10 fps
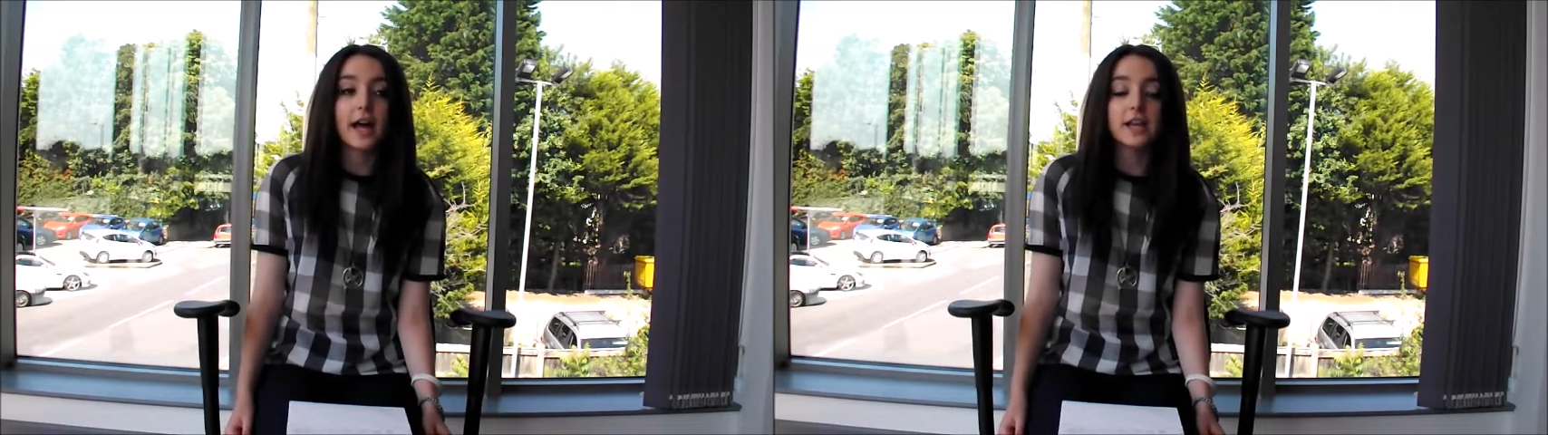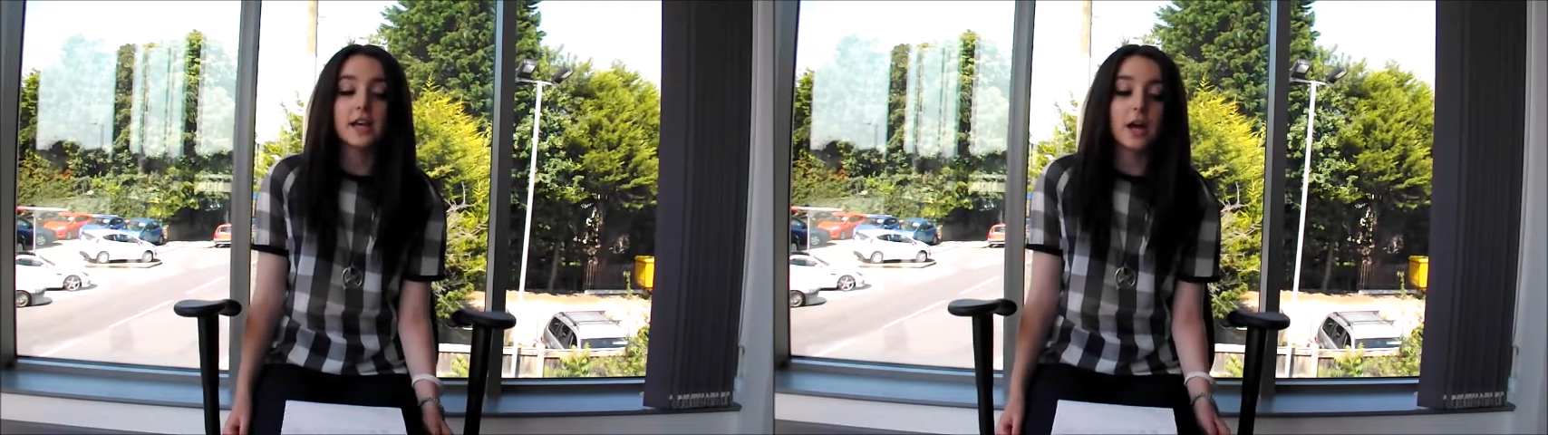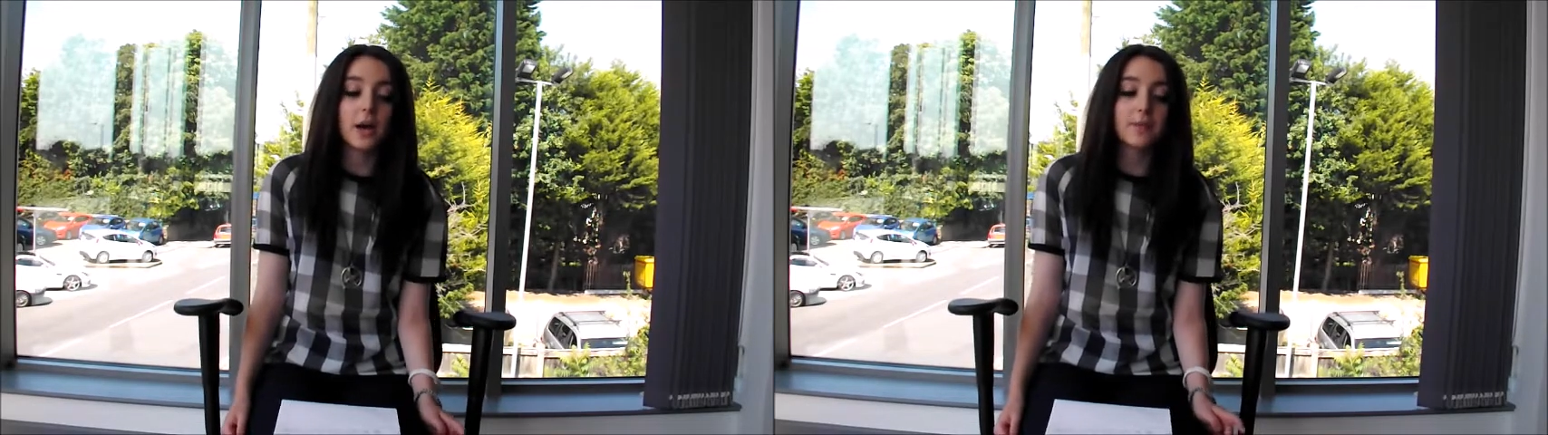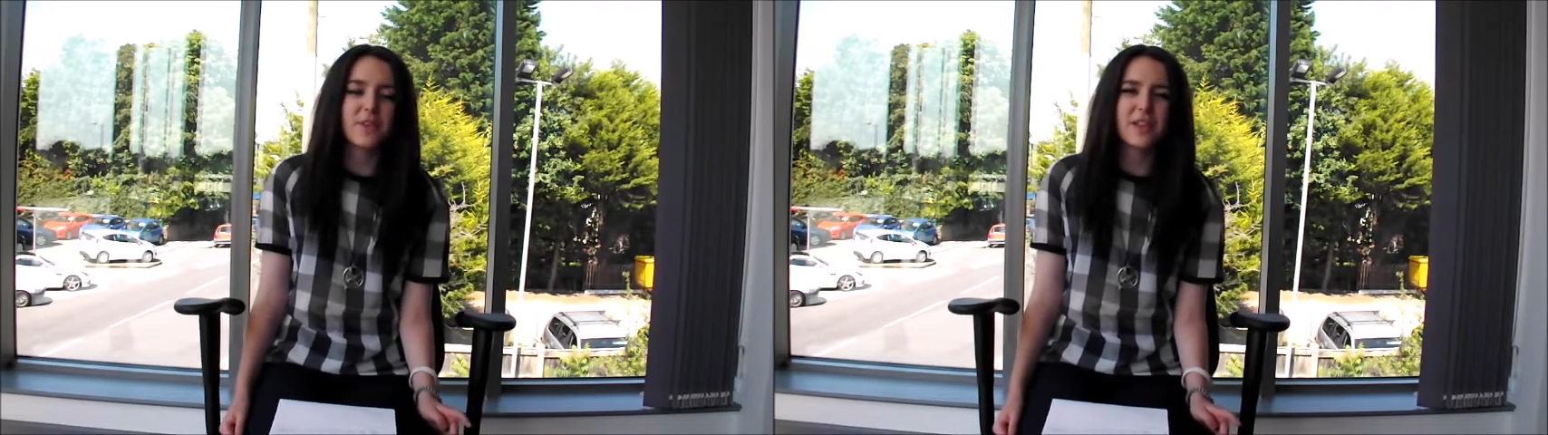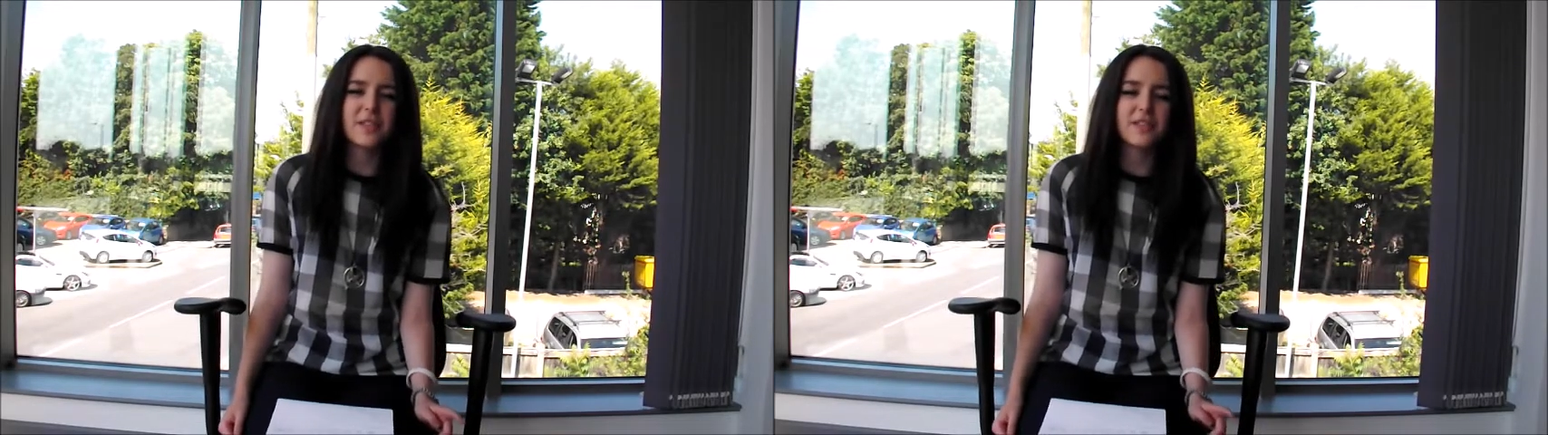
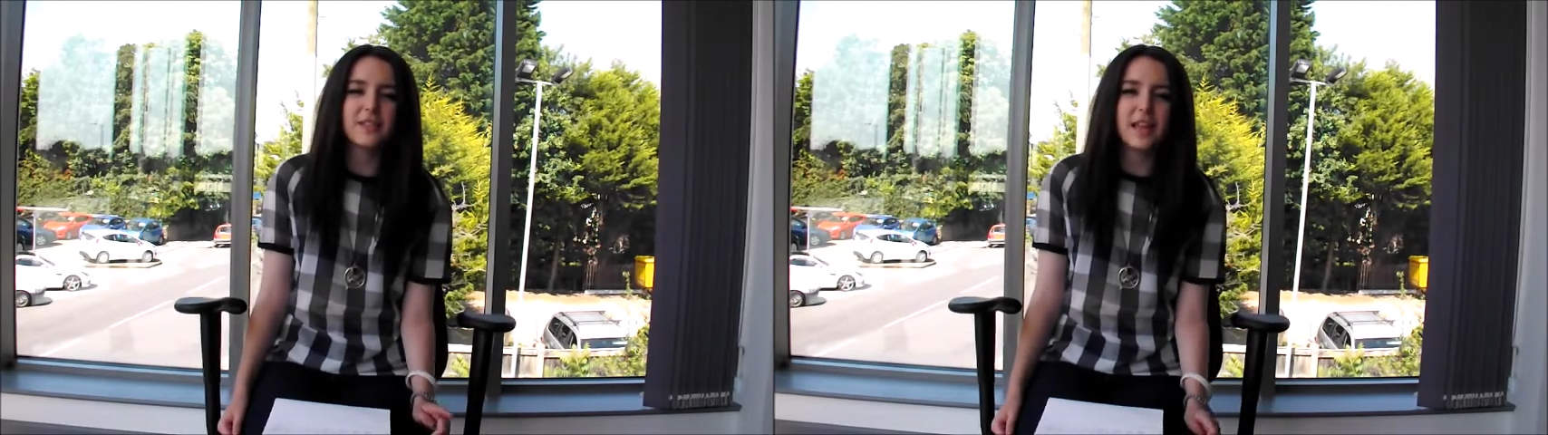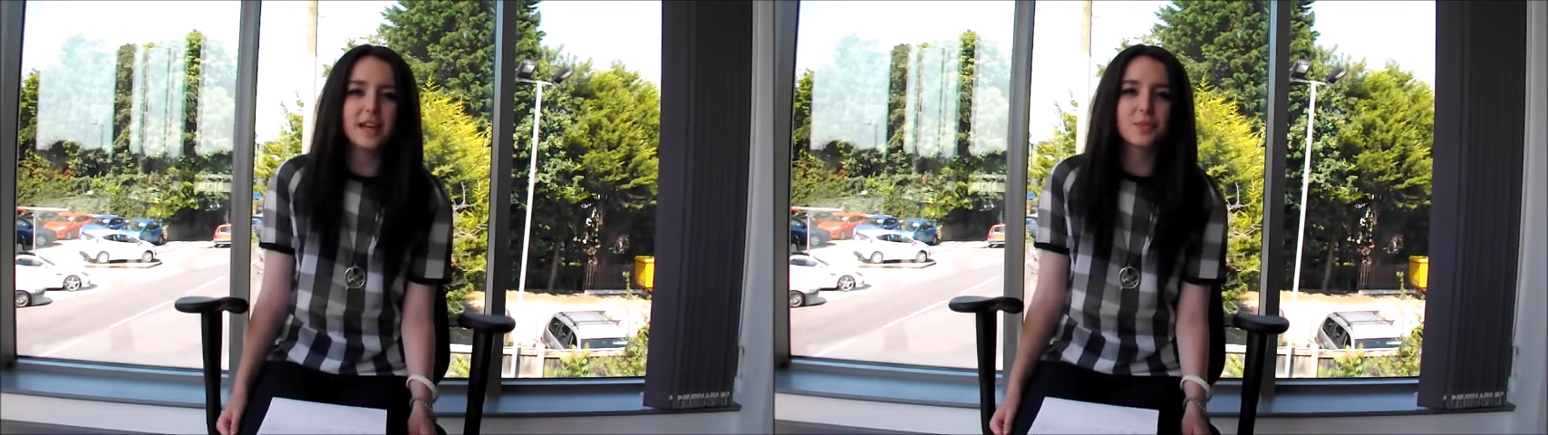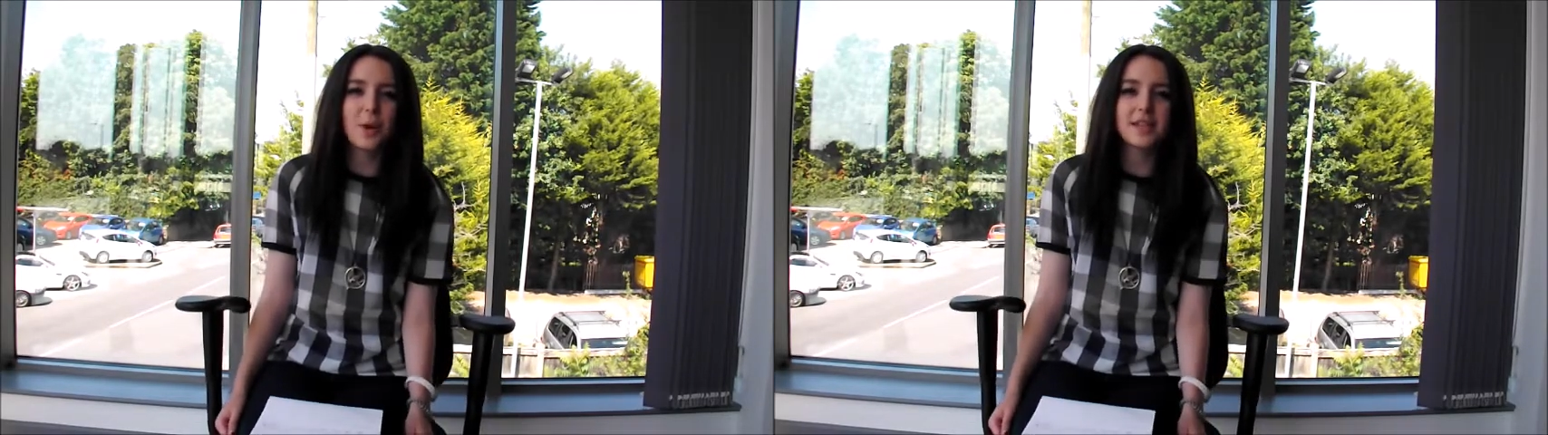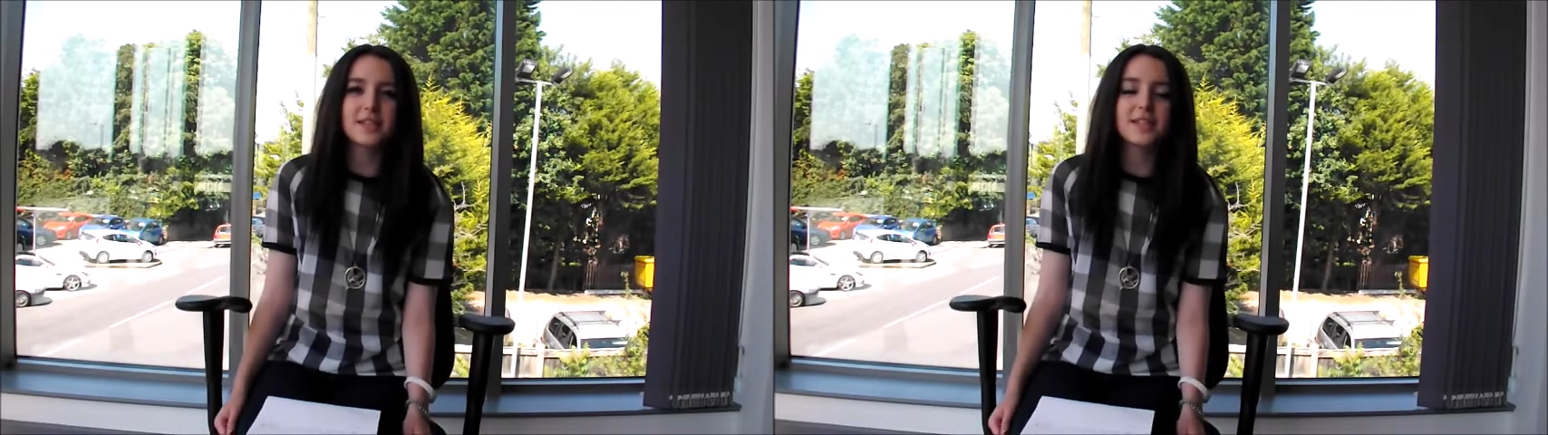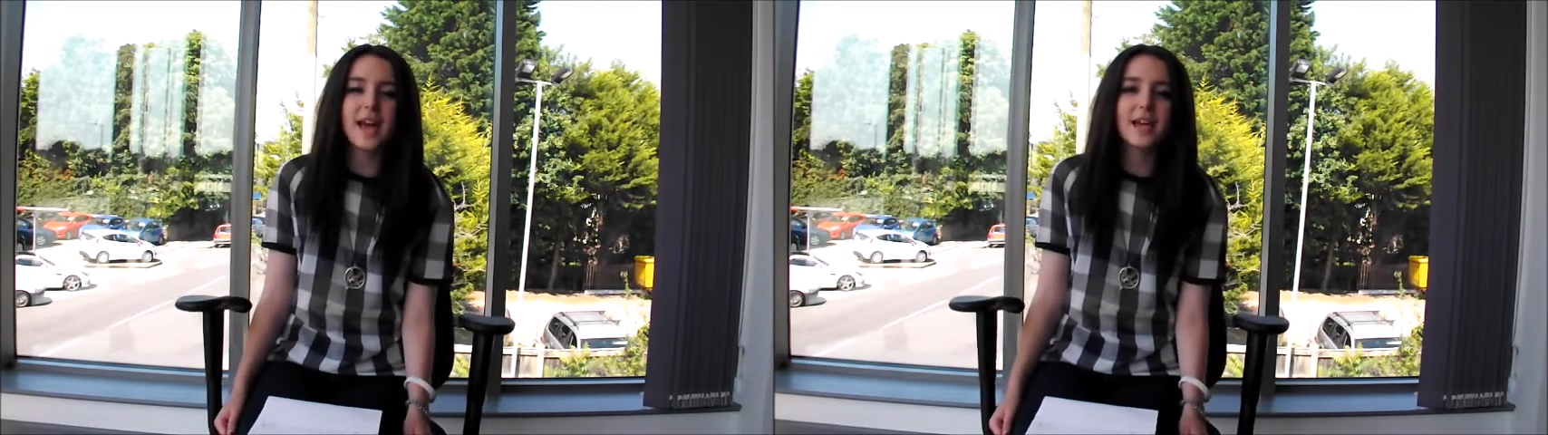And next
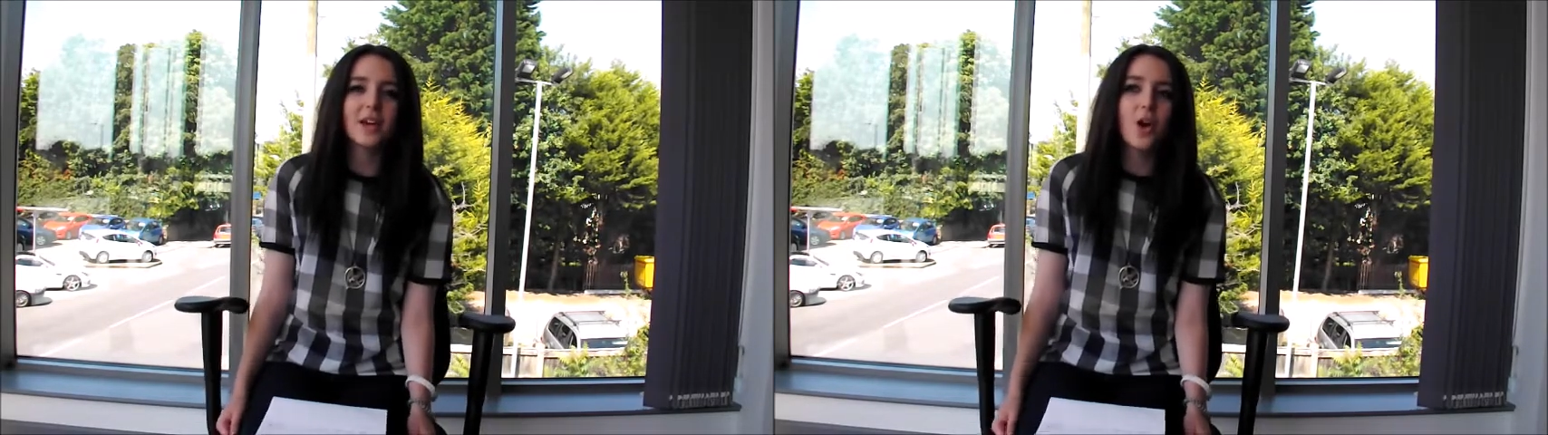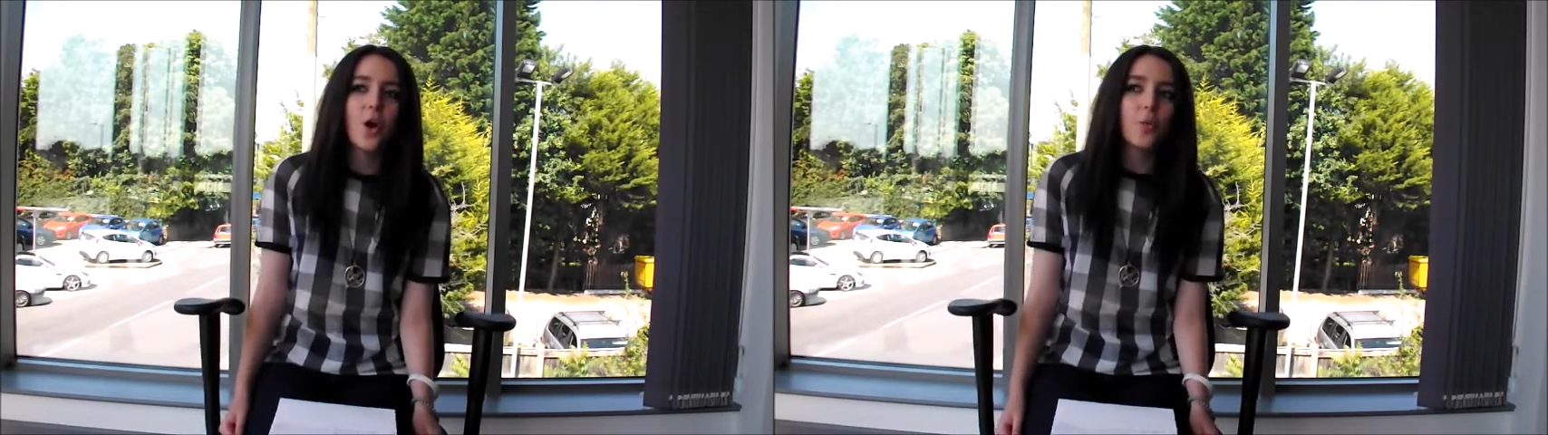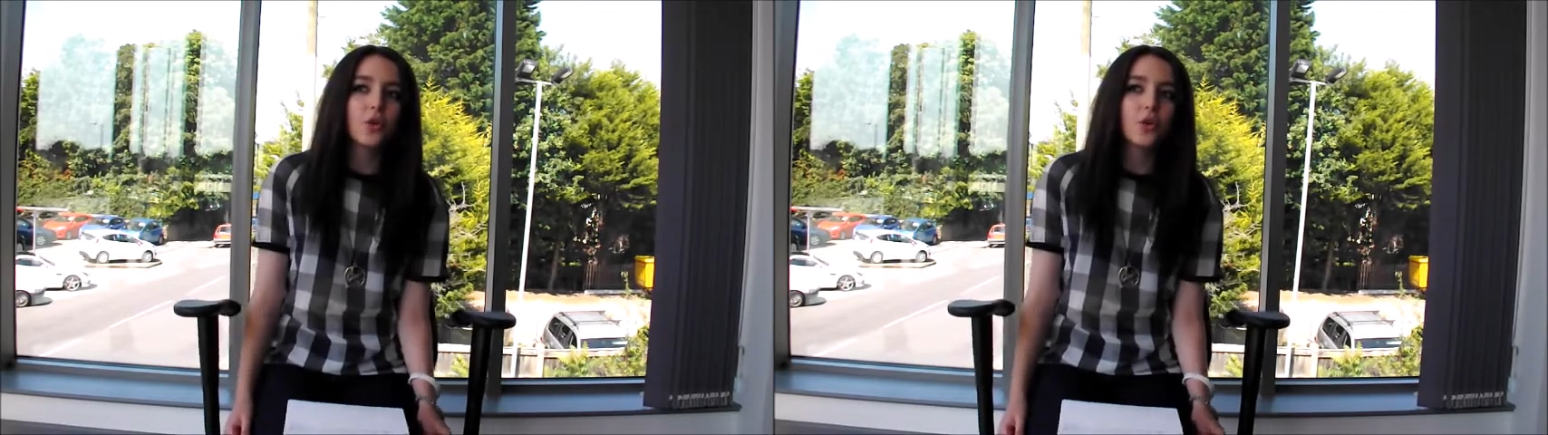Wednesday,